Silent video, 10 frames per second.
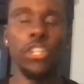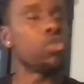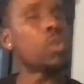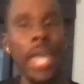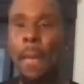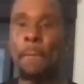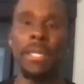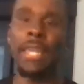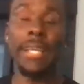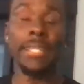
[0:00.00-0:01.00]
You can't be
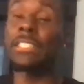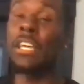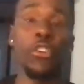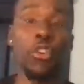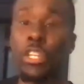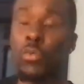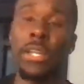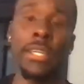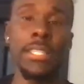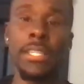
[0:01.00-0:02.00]
like this if you really want to
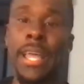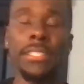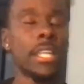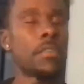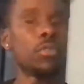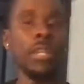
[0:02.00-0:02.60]
get to the next level.